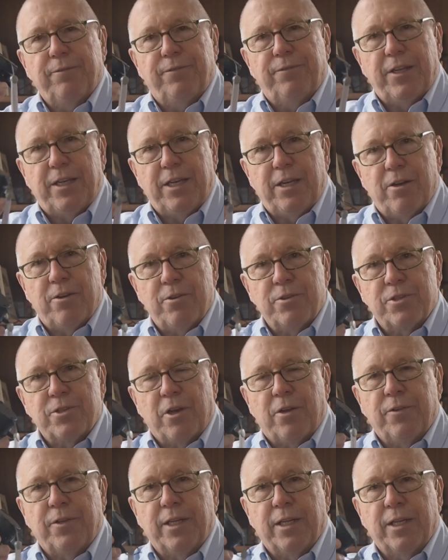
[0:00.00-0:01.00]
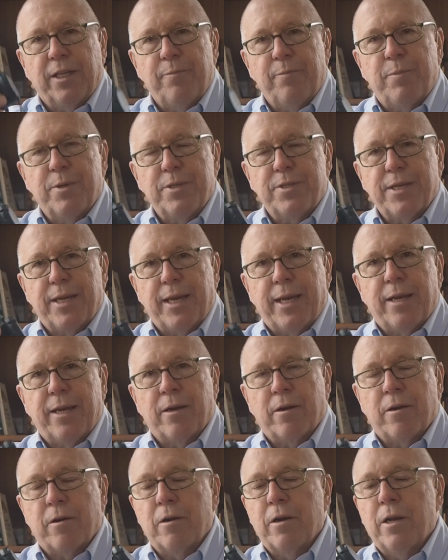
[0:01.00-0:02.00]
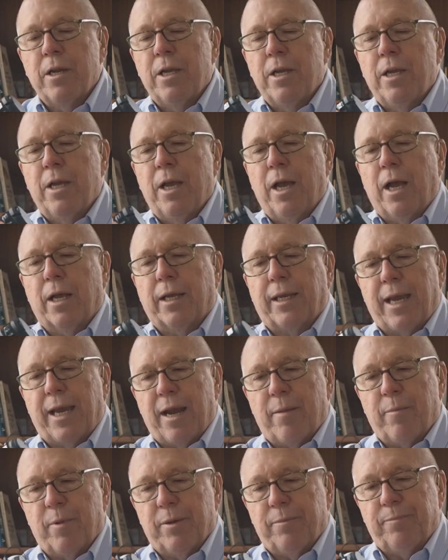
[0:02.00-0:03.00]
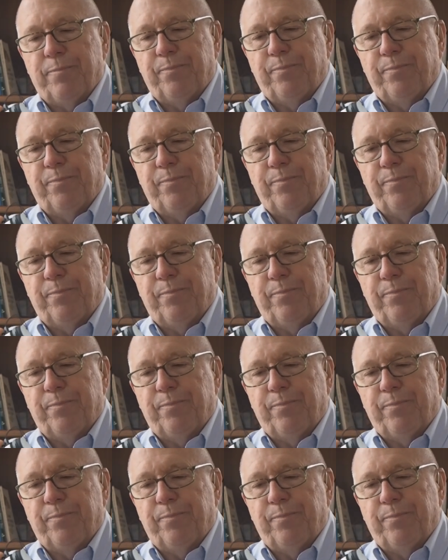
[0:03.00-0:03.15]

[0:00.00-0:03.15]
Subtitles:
videos on the Olympus Air camera.